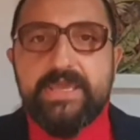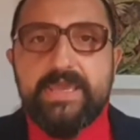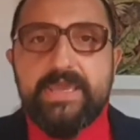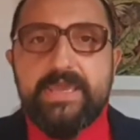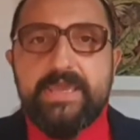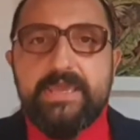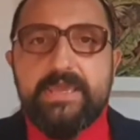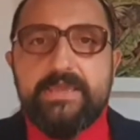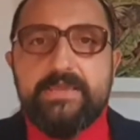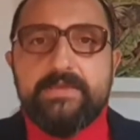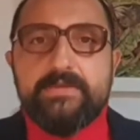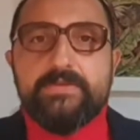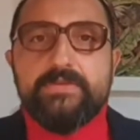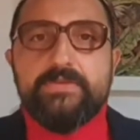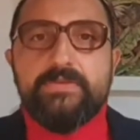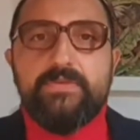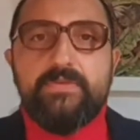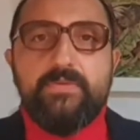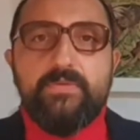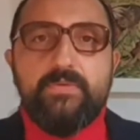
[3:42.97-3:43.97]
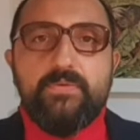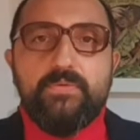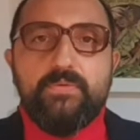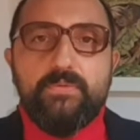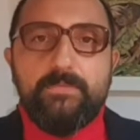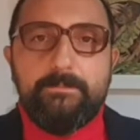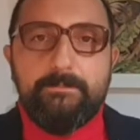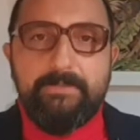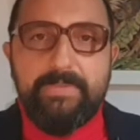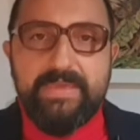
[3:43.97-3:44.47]
A
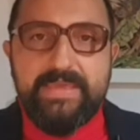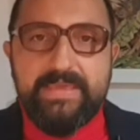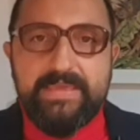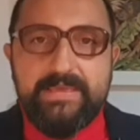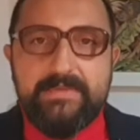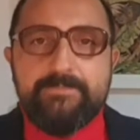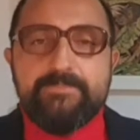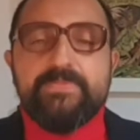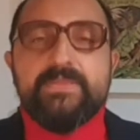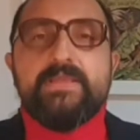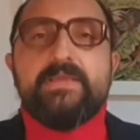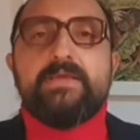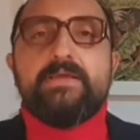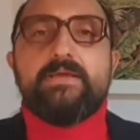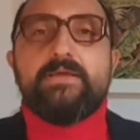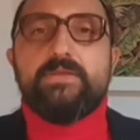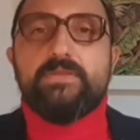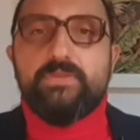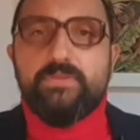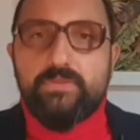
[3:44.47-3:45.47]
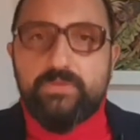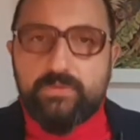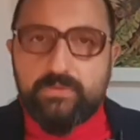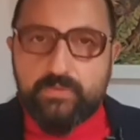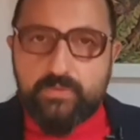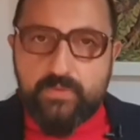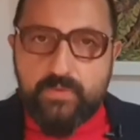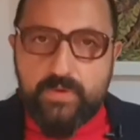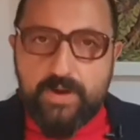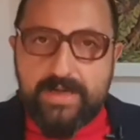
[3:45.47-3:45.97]
to B,
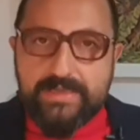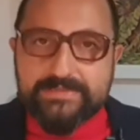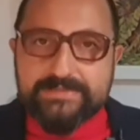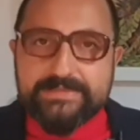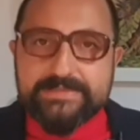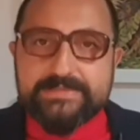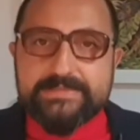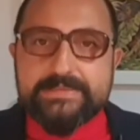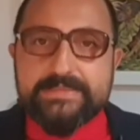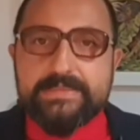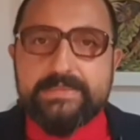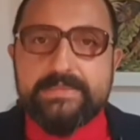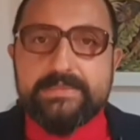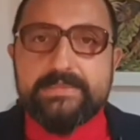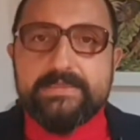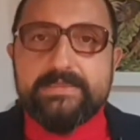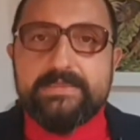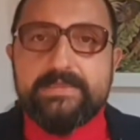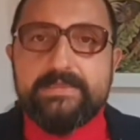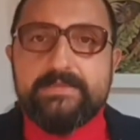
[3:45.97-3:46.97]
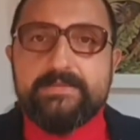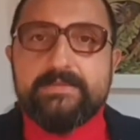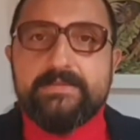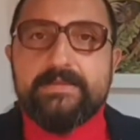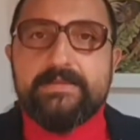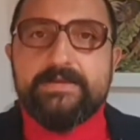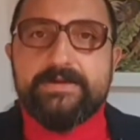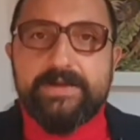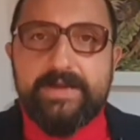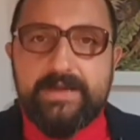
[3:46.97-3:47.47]
quantity is
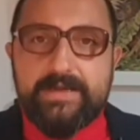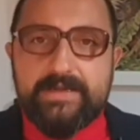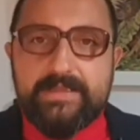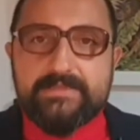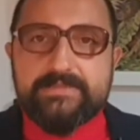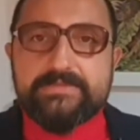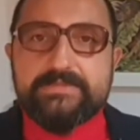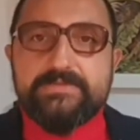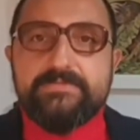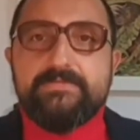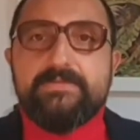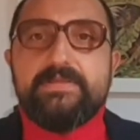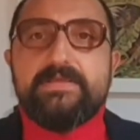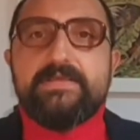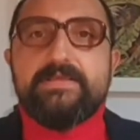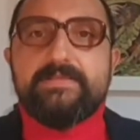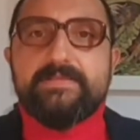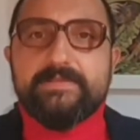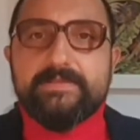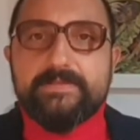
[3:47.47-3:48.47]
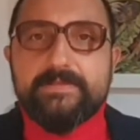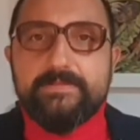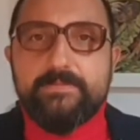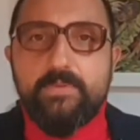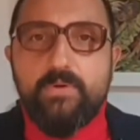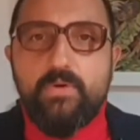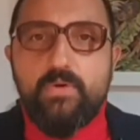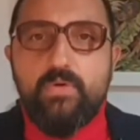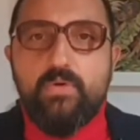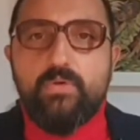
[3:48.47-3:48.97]
relatively
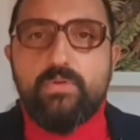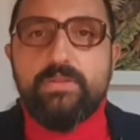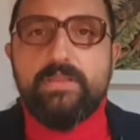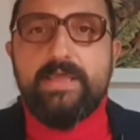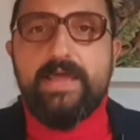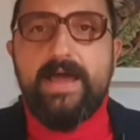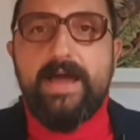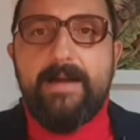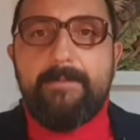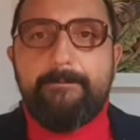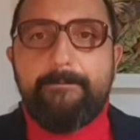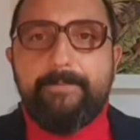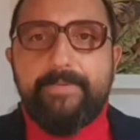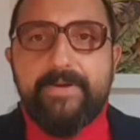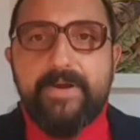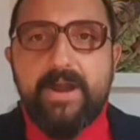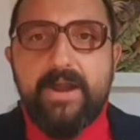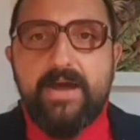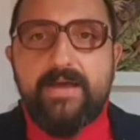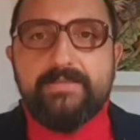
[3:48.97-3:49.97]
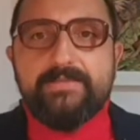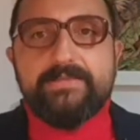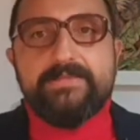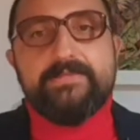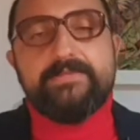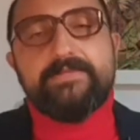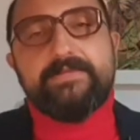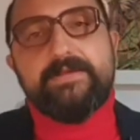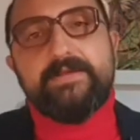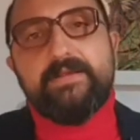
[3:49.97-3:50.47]
small and price
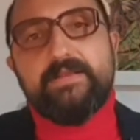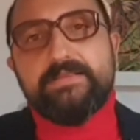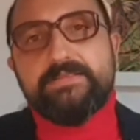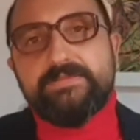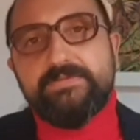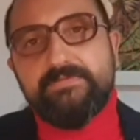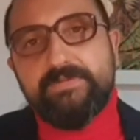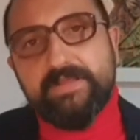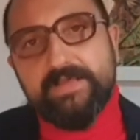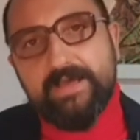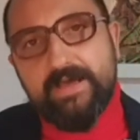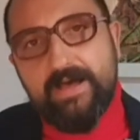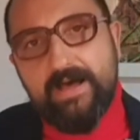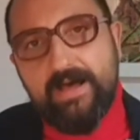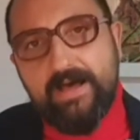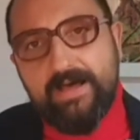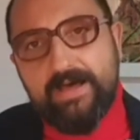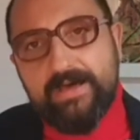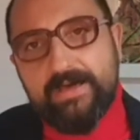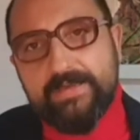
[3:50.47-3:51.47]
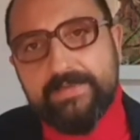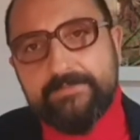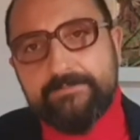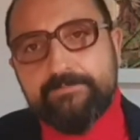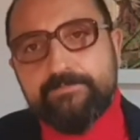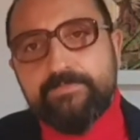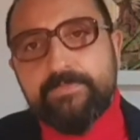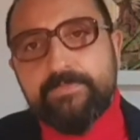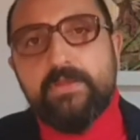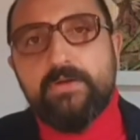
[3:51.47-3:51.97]
is relatively high.
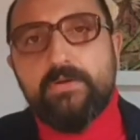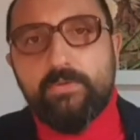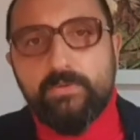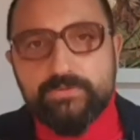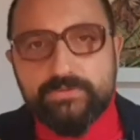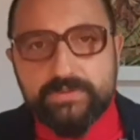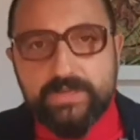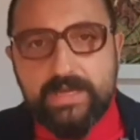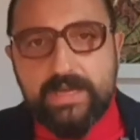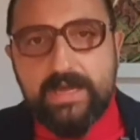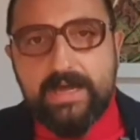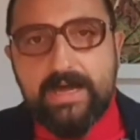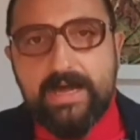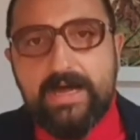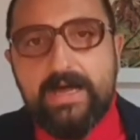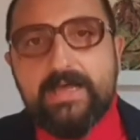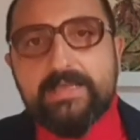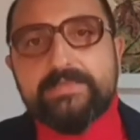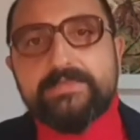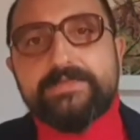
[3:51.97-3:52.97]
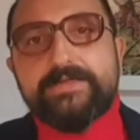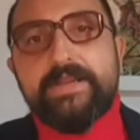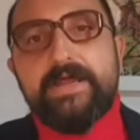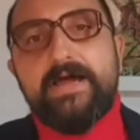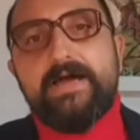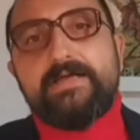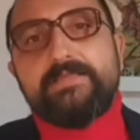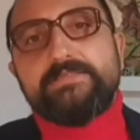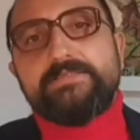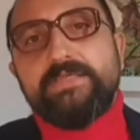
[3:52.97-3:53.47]
On the other
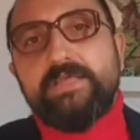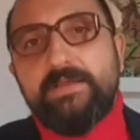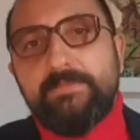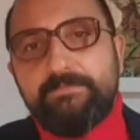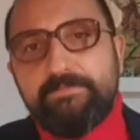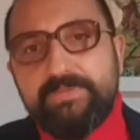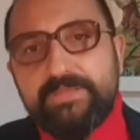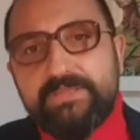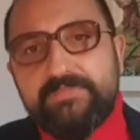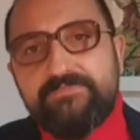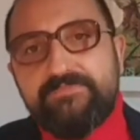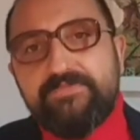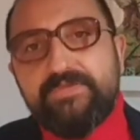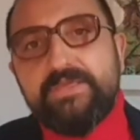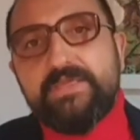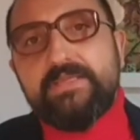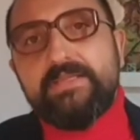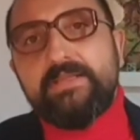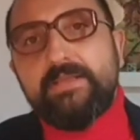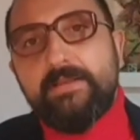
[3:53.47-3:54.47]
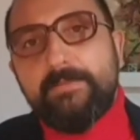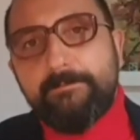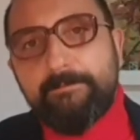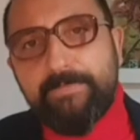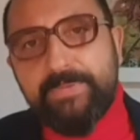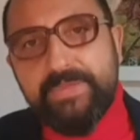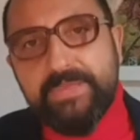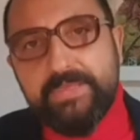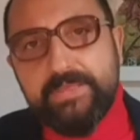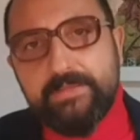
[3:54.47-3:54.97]
hand, between
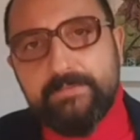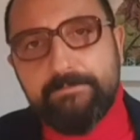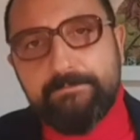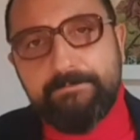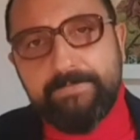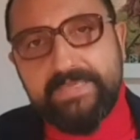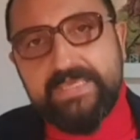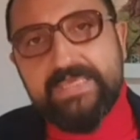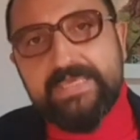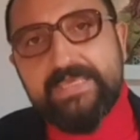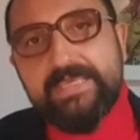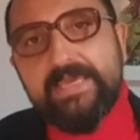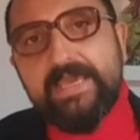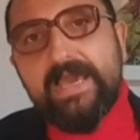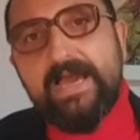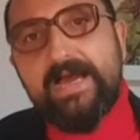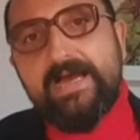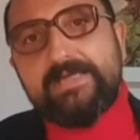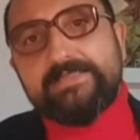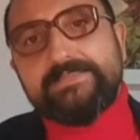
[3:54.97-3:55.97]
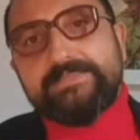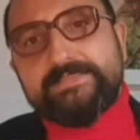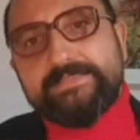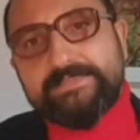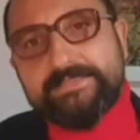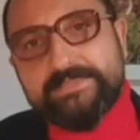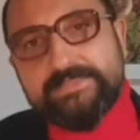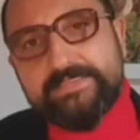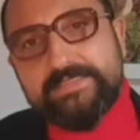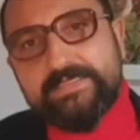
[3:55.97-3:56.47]
P, B and
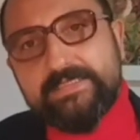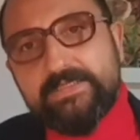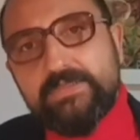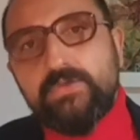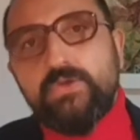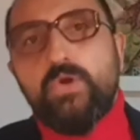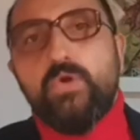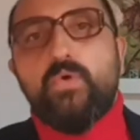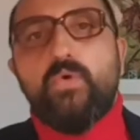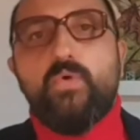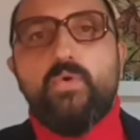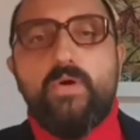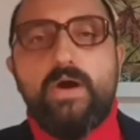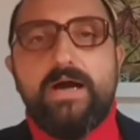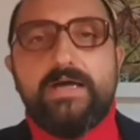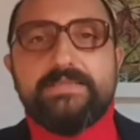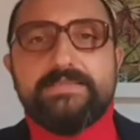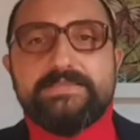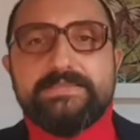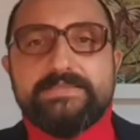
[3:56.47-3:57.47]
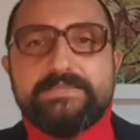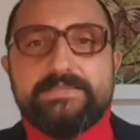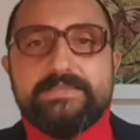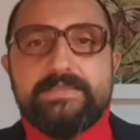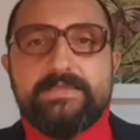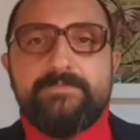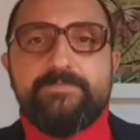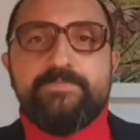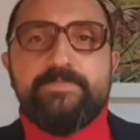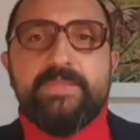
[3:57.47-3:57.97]
C,
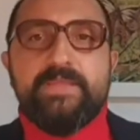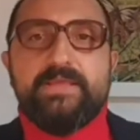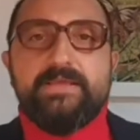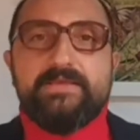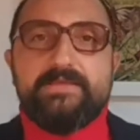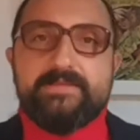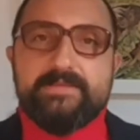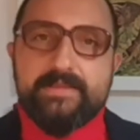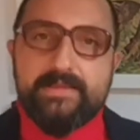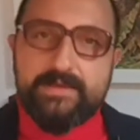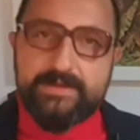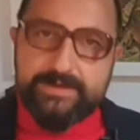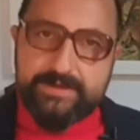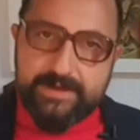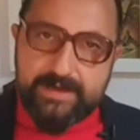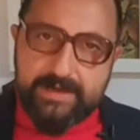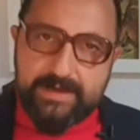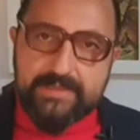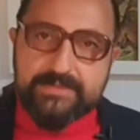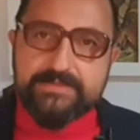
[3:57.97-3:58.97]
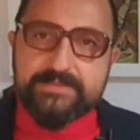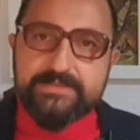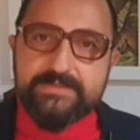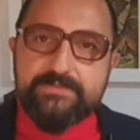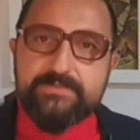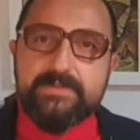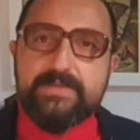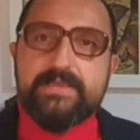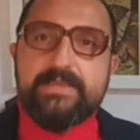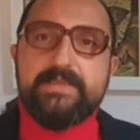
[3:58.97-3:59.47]
quantity is
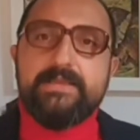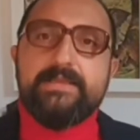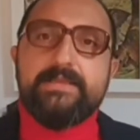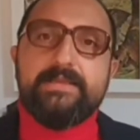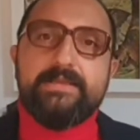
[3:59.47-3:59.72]
relatively